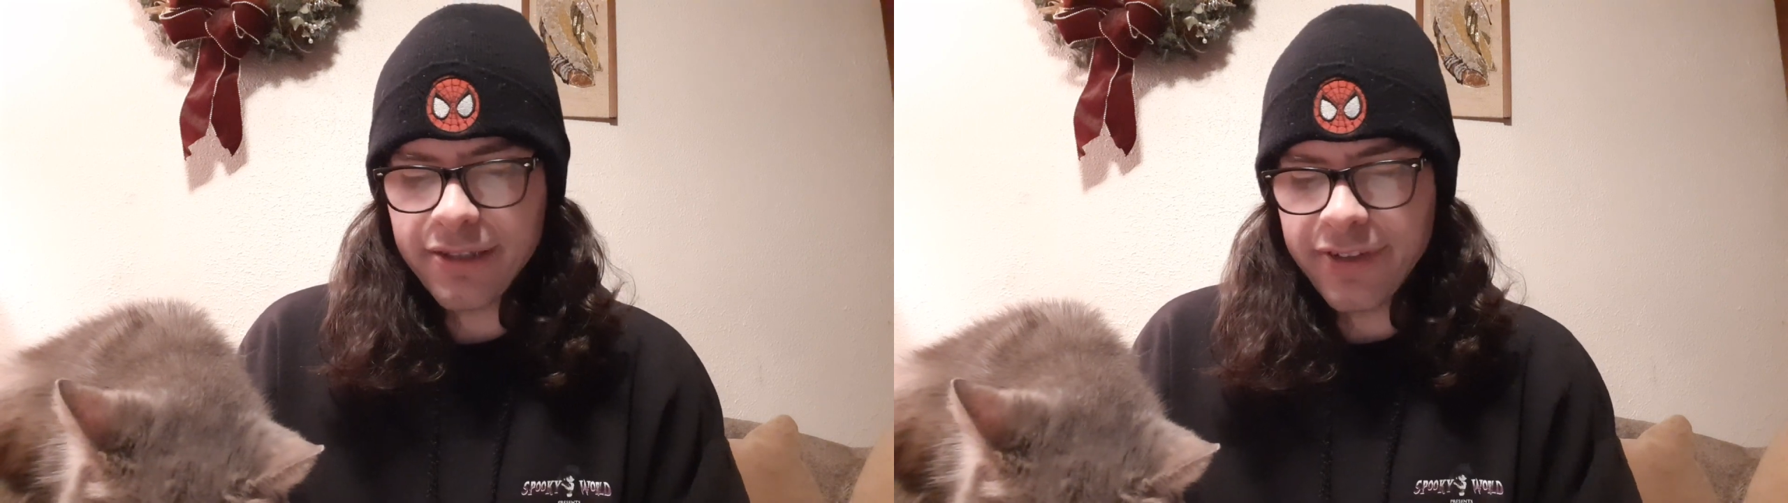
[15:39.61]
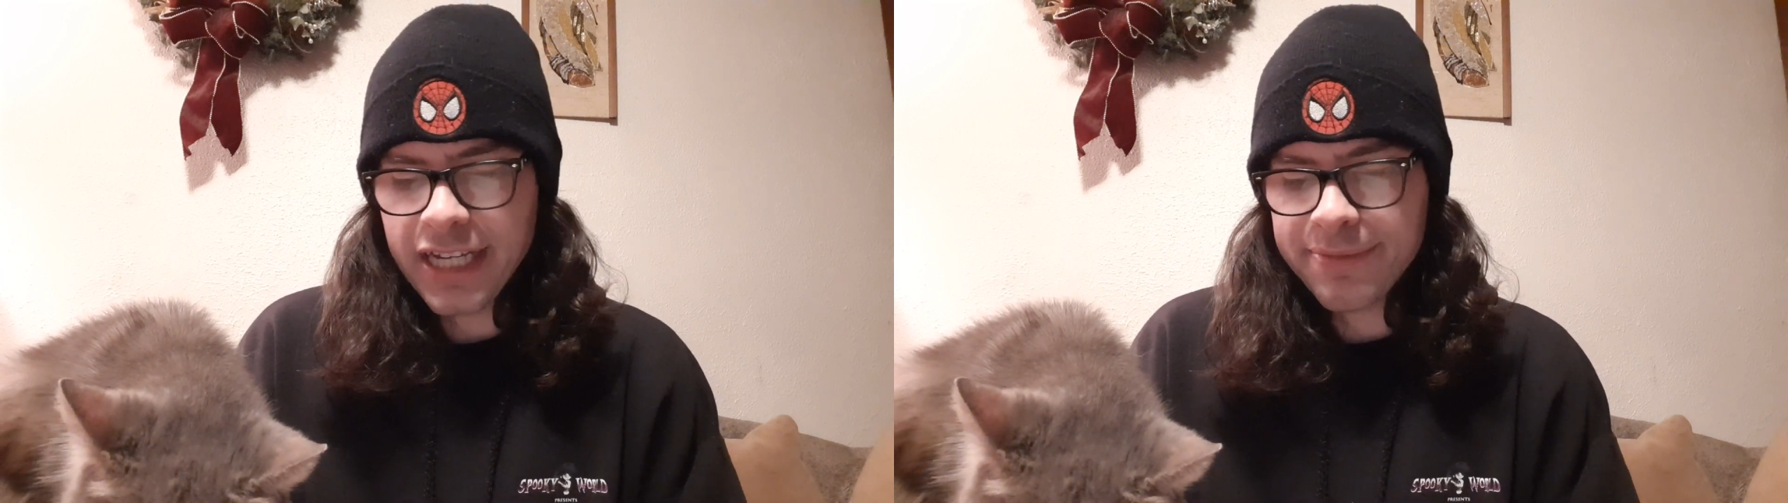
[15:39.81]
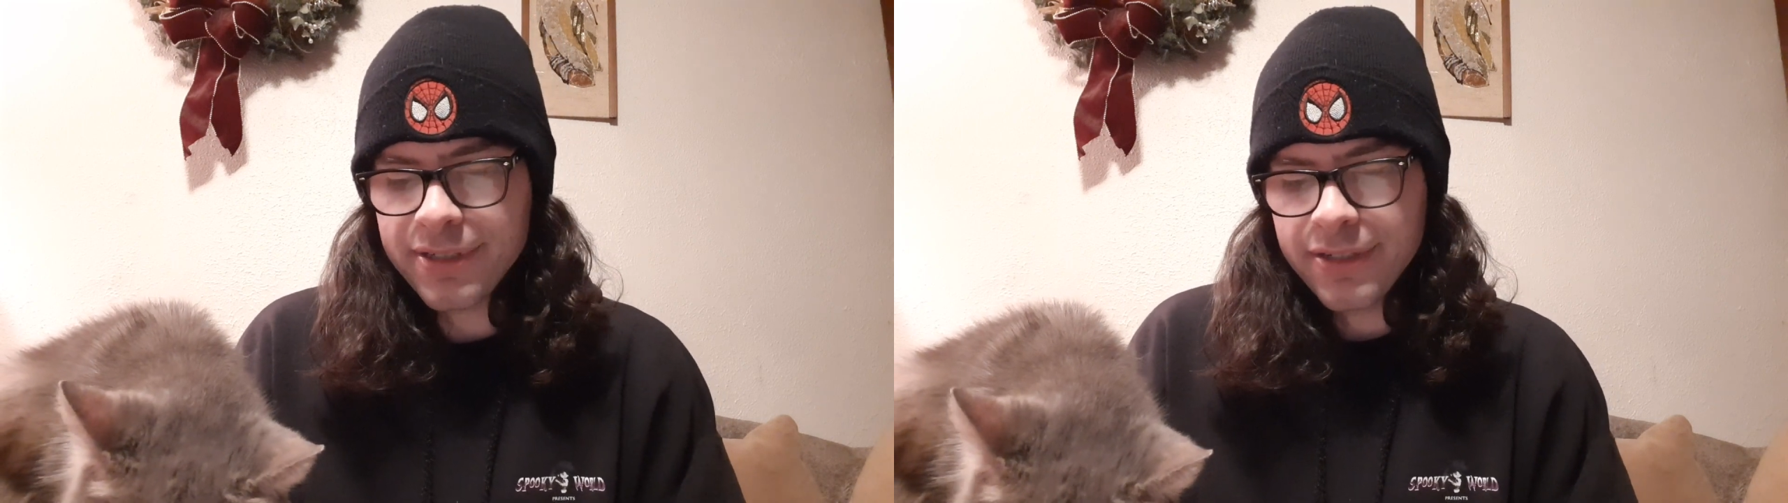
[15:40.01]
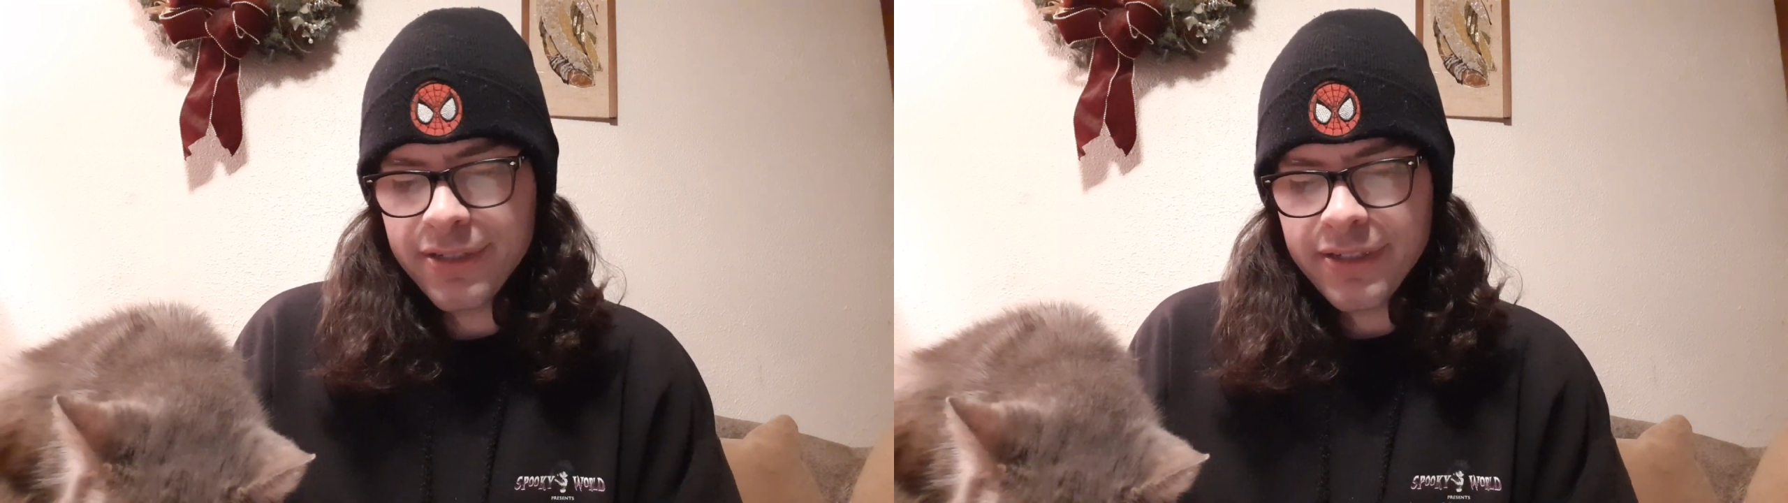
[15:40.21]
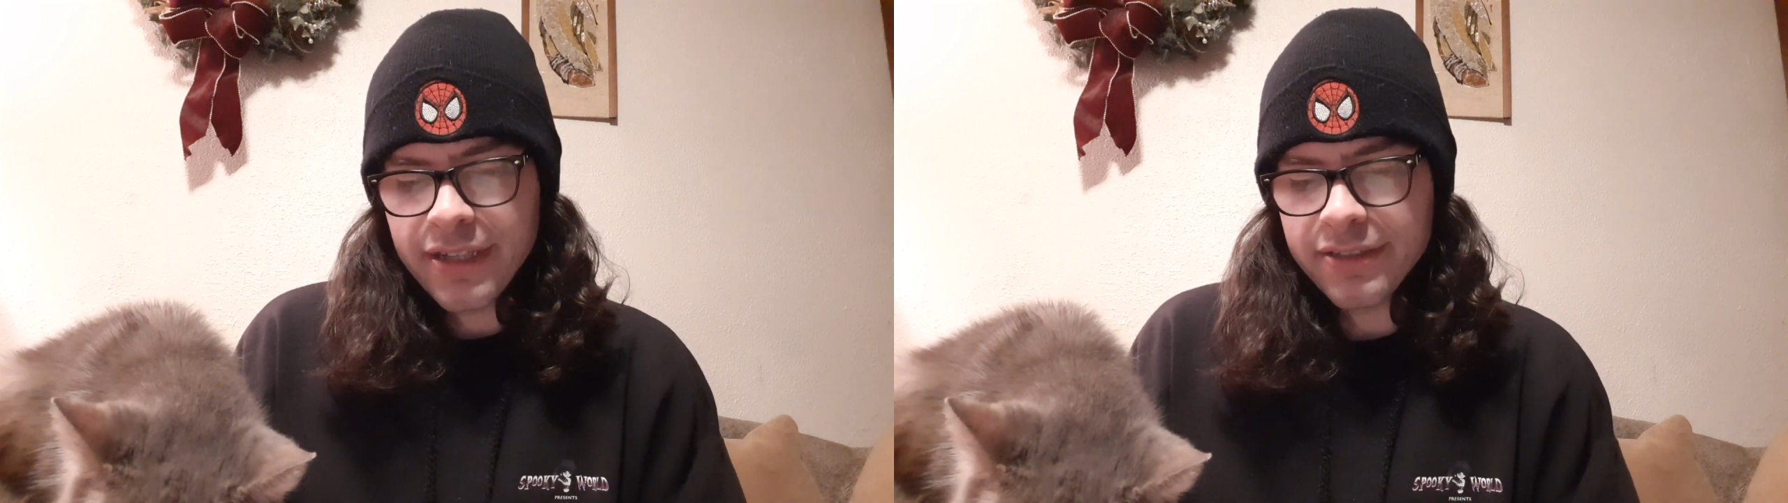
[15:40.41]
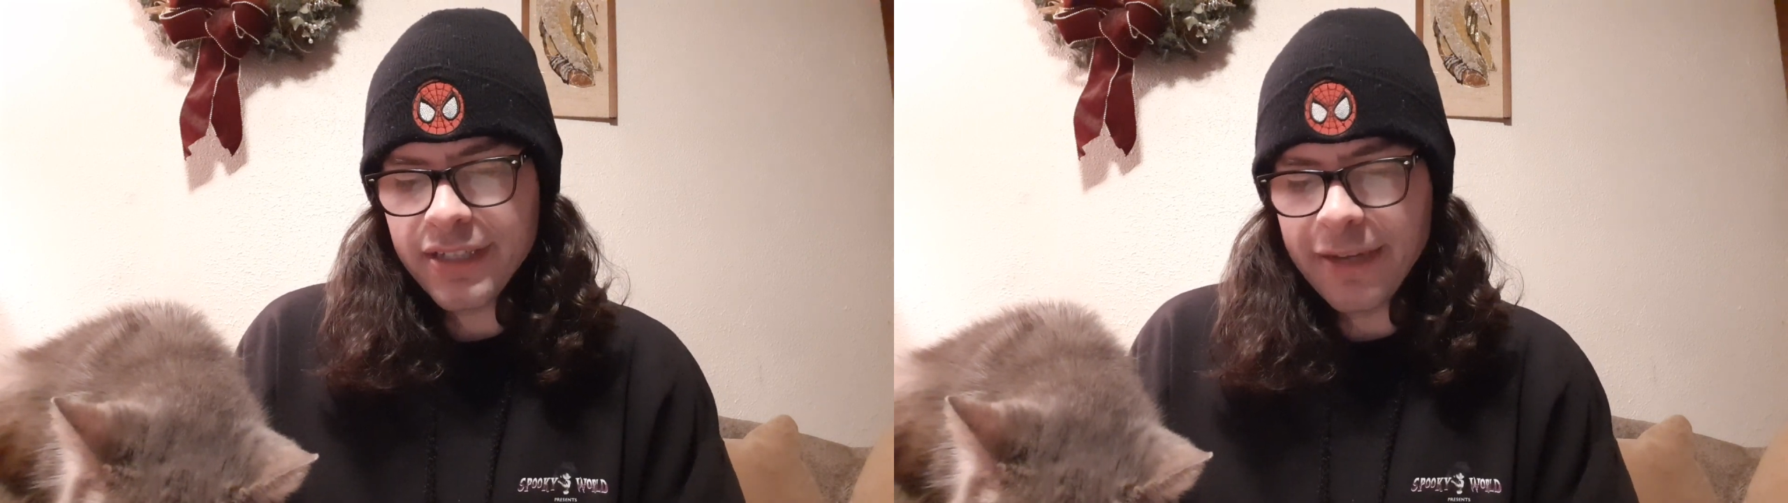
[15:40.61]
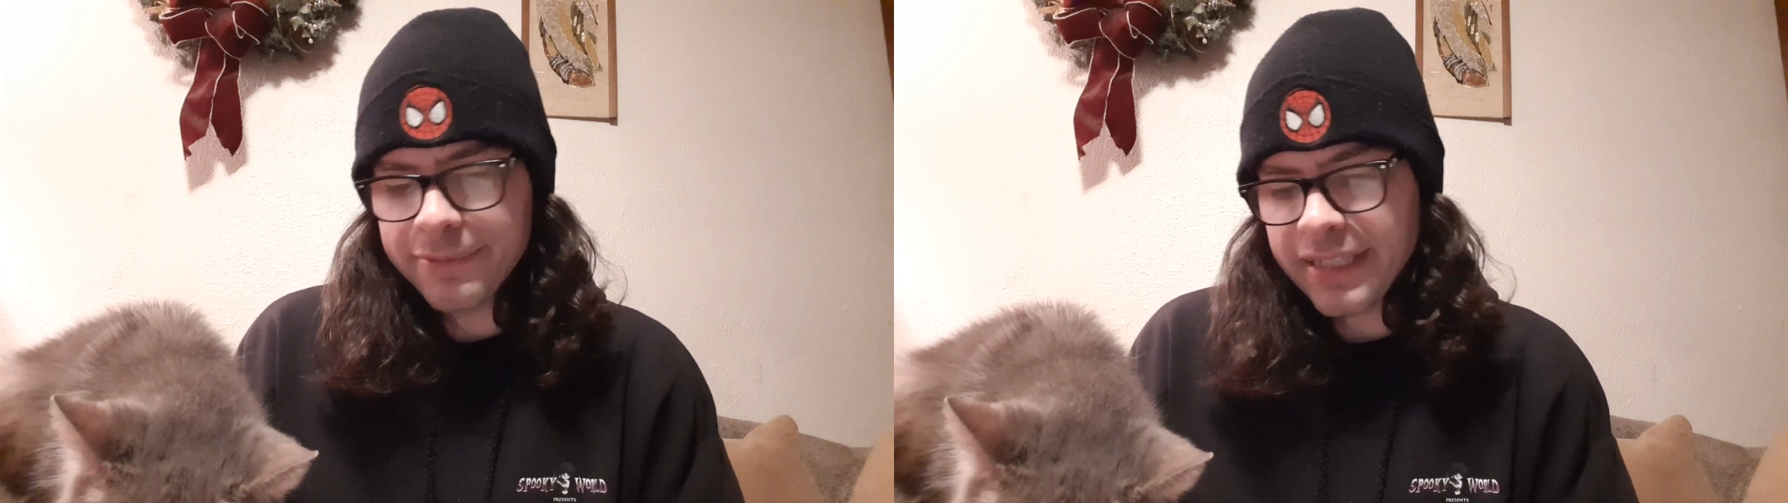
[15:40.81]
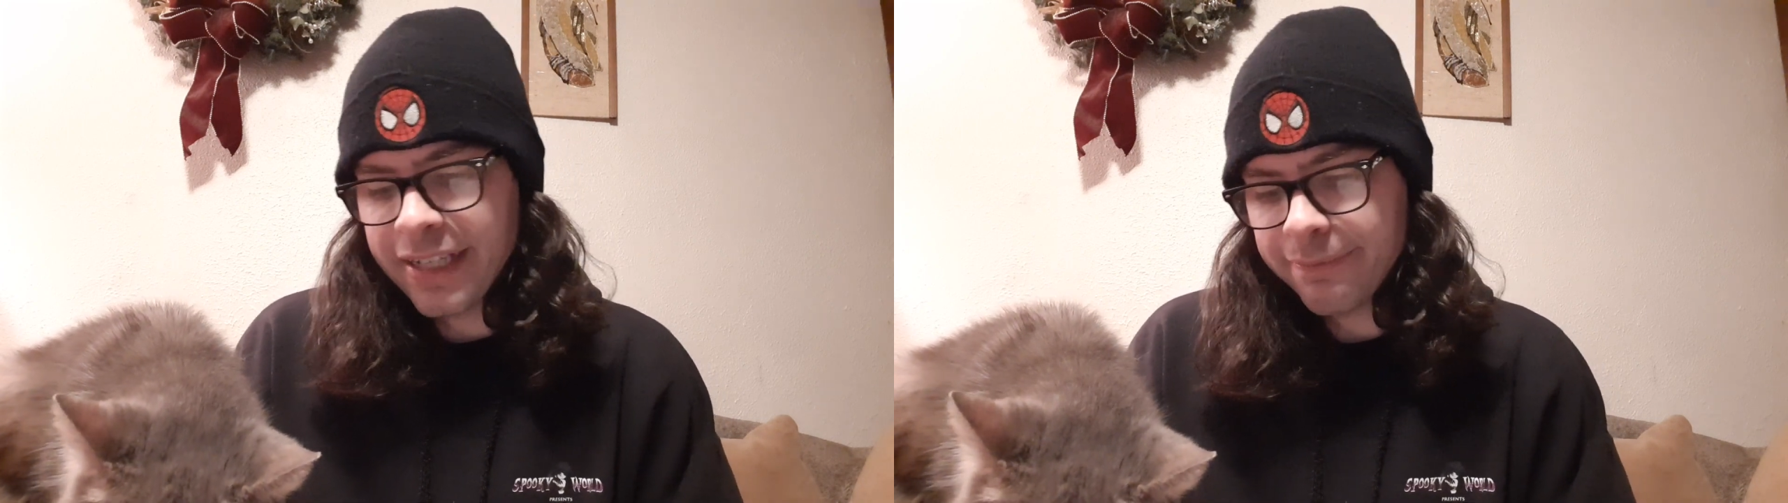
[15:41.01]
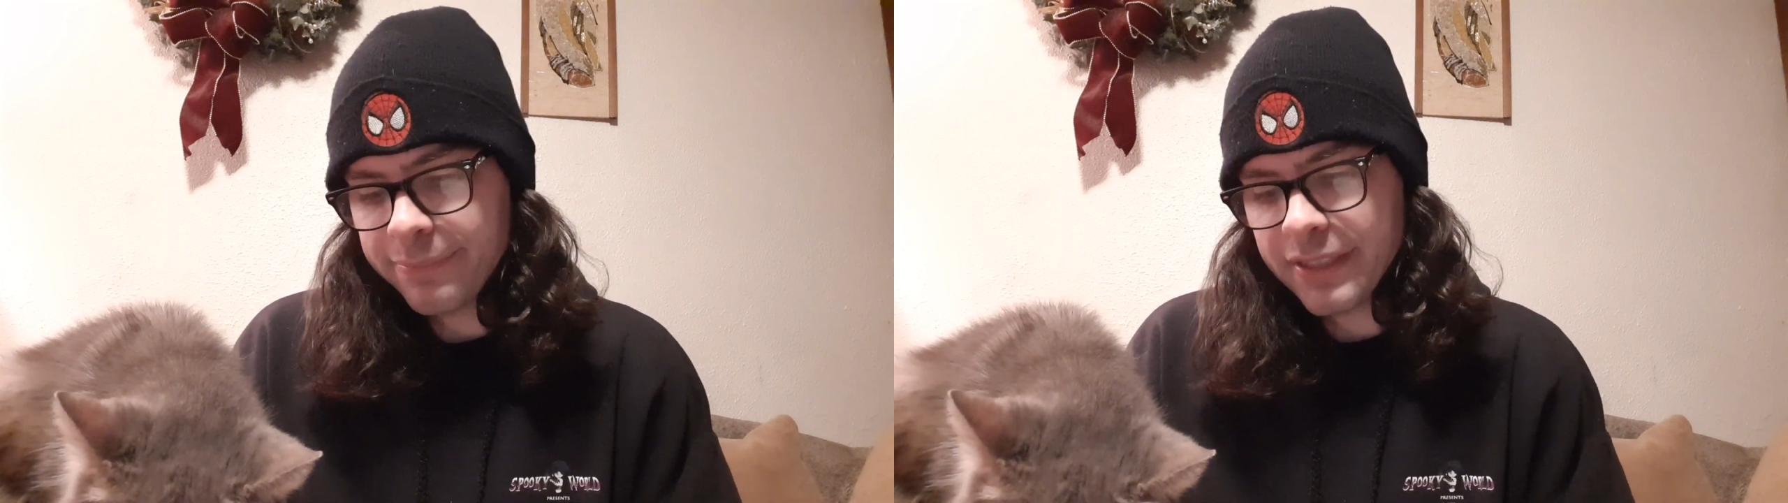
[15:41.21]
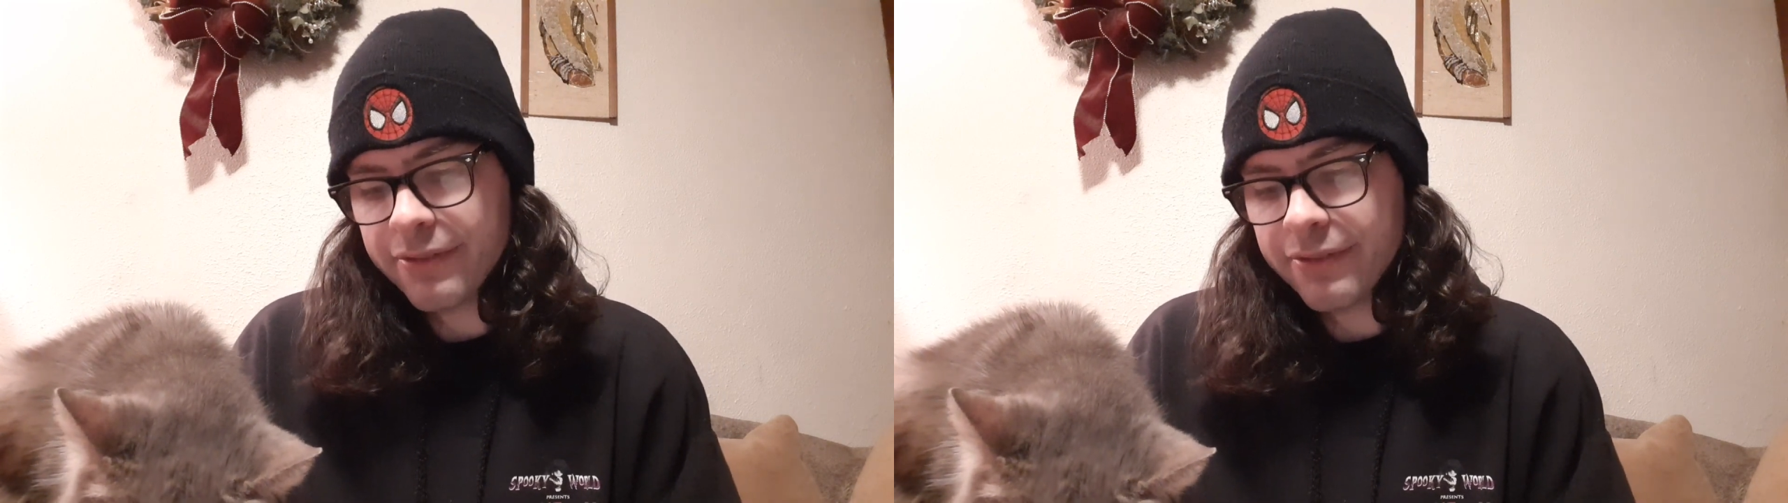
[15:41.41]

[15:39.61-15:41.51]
the Rams as the upset.